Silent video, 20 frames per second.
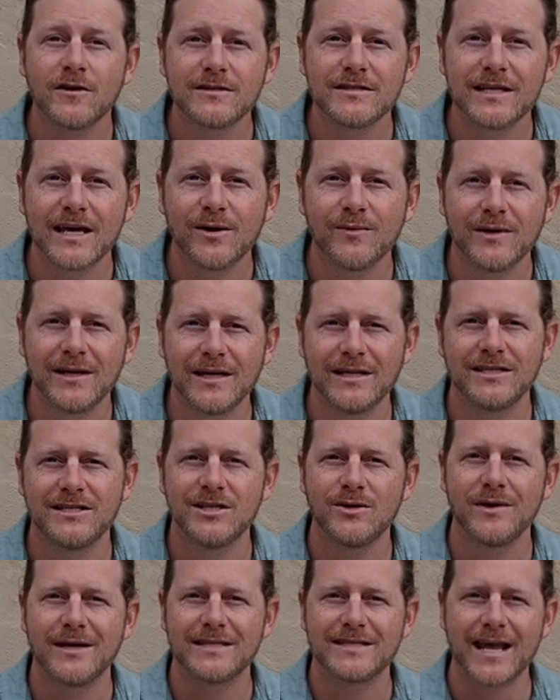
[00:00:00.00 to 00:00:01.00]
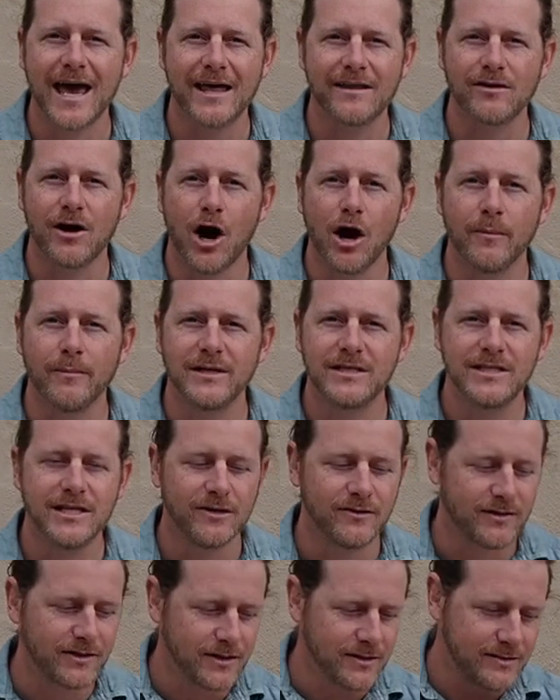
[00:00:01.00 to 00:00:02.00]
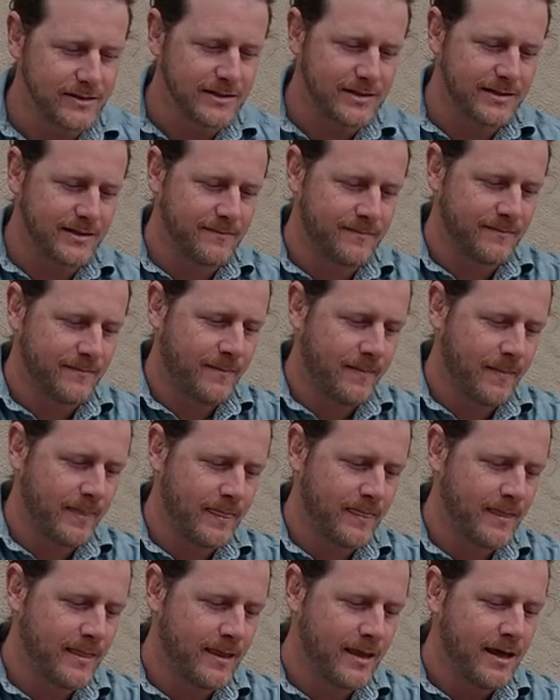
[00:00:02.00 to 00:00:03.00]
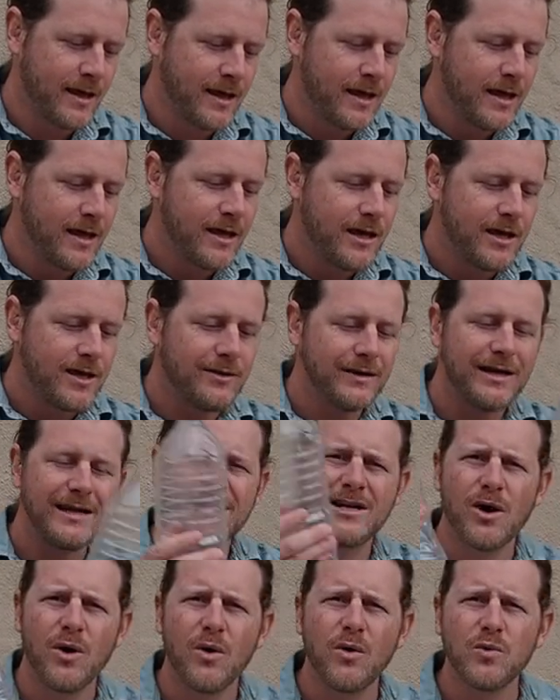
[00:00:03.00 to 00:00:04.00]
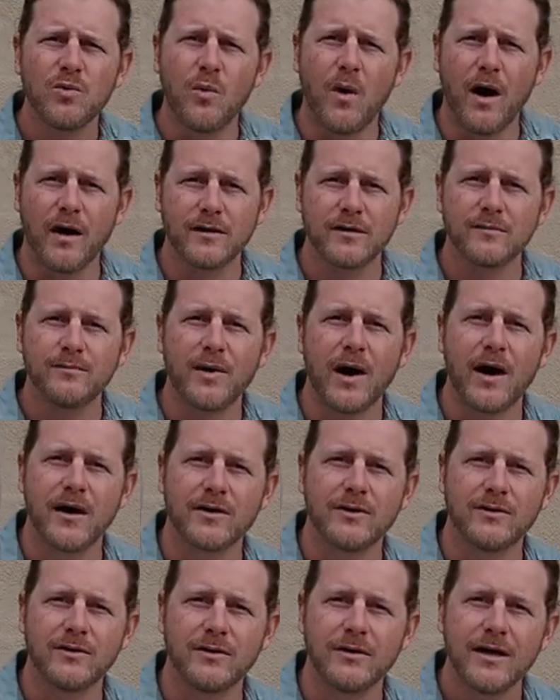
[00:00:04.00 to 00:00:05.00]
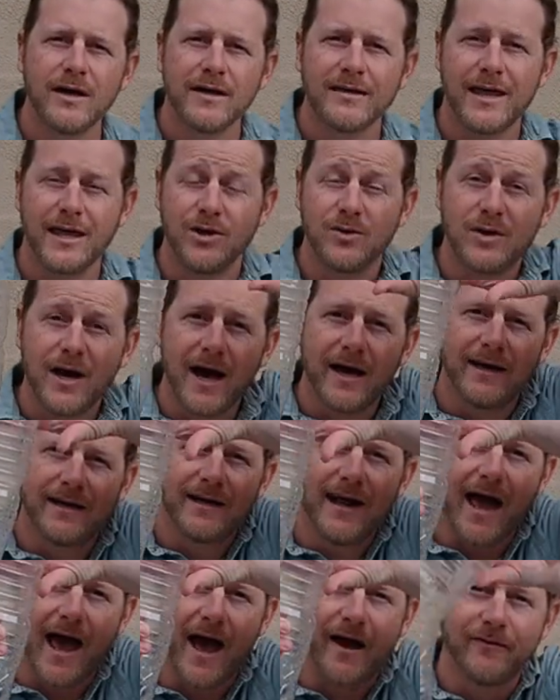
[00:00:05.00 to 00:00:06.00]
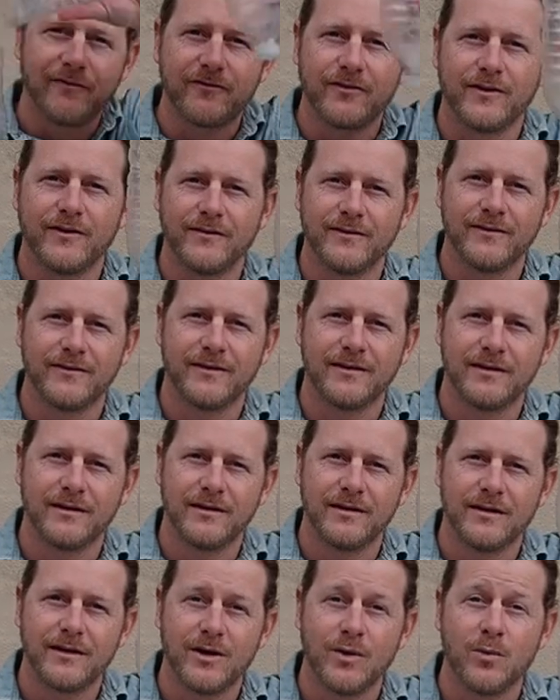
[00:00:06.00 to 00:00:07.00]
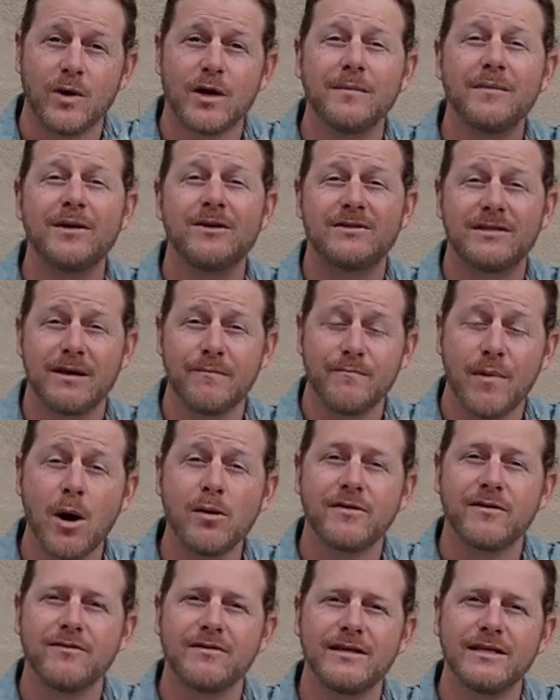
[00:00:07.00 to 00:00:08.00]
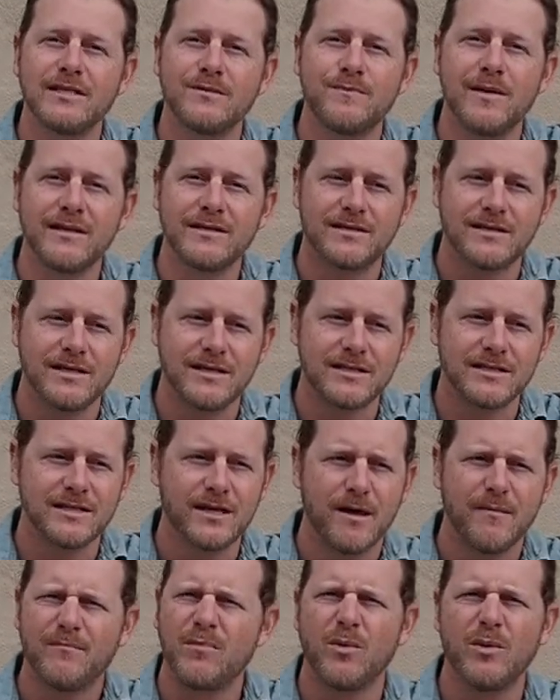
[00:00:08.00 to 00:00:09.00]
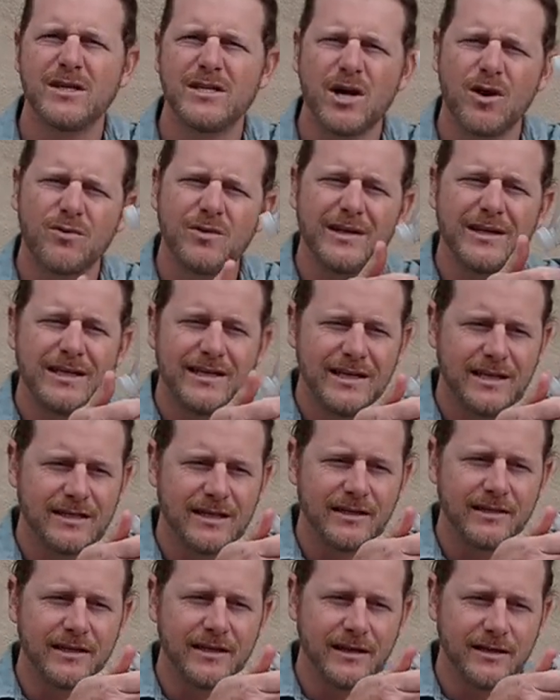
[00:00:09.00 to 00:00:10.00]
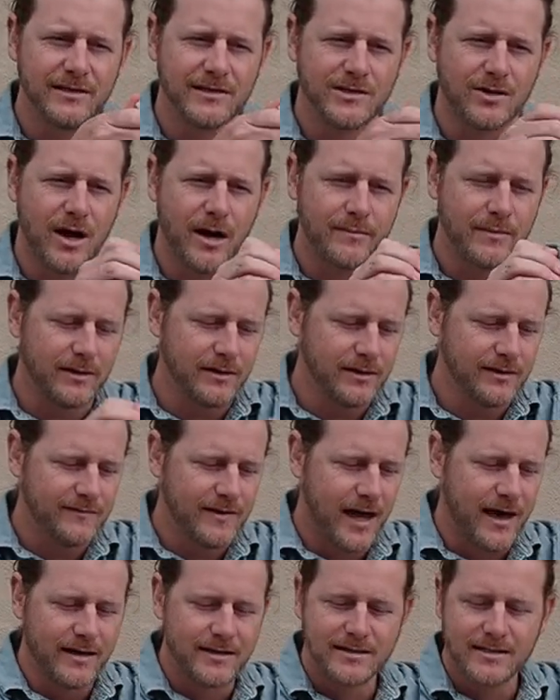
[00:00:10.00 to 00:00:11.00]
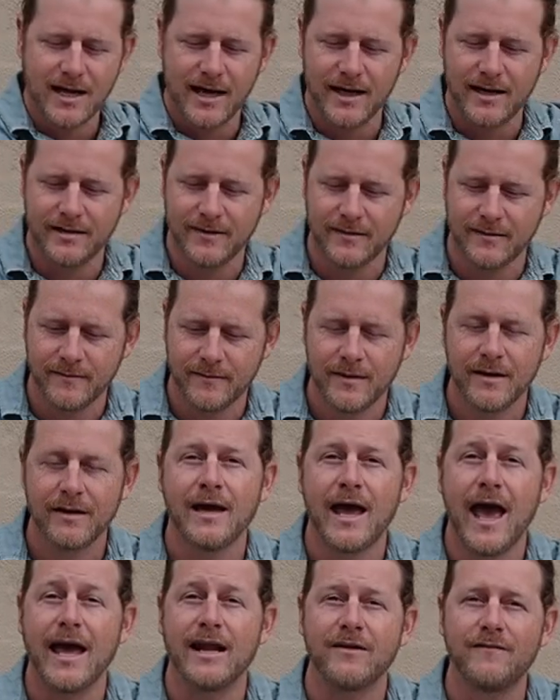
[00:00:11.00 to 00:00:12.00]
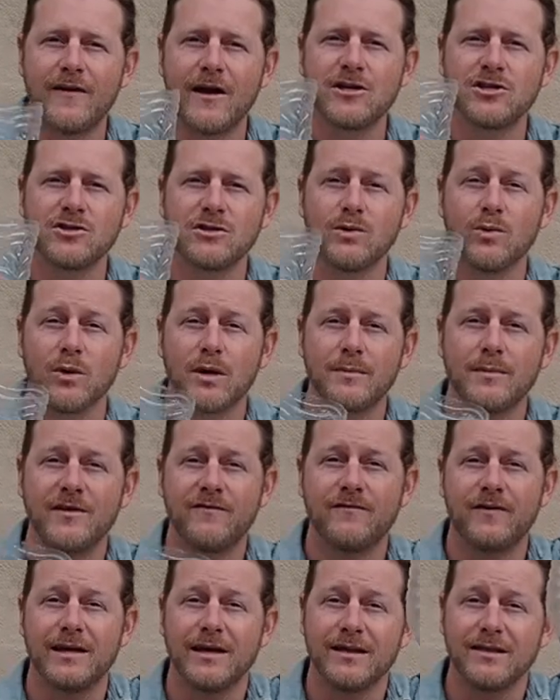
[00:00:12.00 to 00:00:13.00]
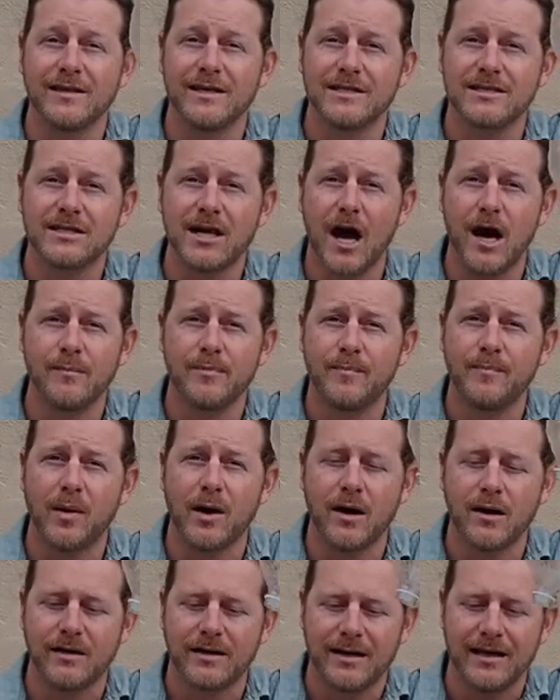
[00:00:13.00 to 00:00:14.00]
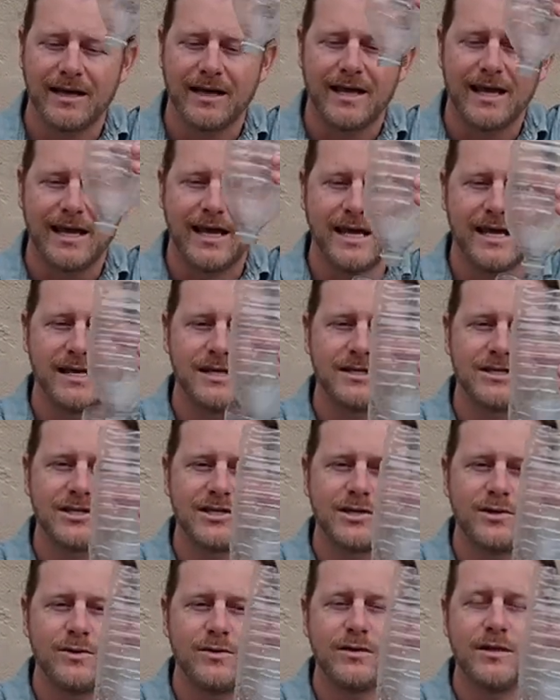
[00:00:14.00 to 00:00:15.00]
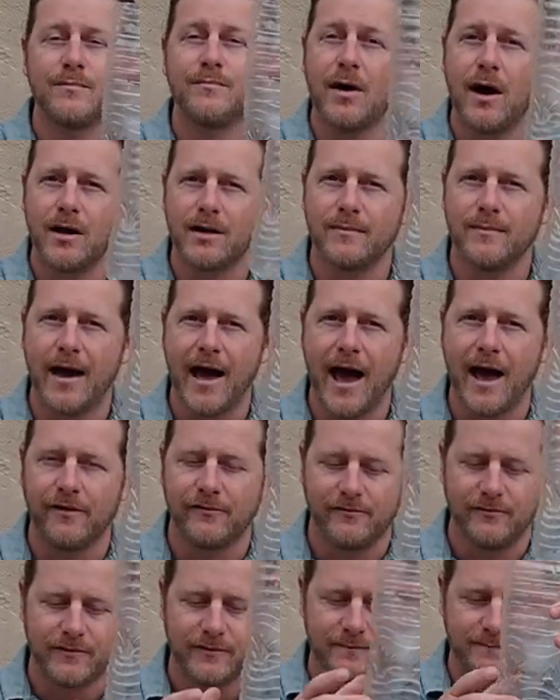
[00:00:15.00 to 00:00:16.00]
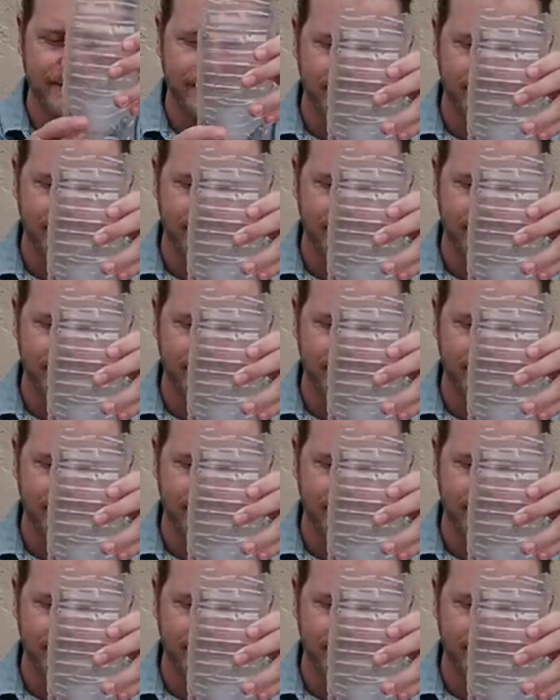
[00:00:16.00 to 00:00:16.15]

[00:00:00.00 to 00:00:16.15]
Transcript: First thing we need to do is gather our materials. You need an old water bottle that you cut in half. We're going to be using both of these pieces, but we don't really need the lid, so I'm going to leave that aside. And eventually we're going to be fitting this top part into the bottom half.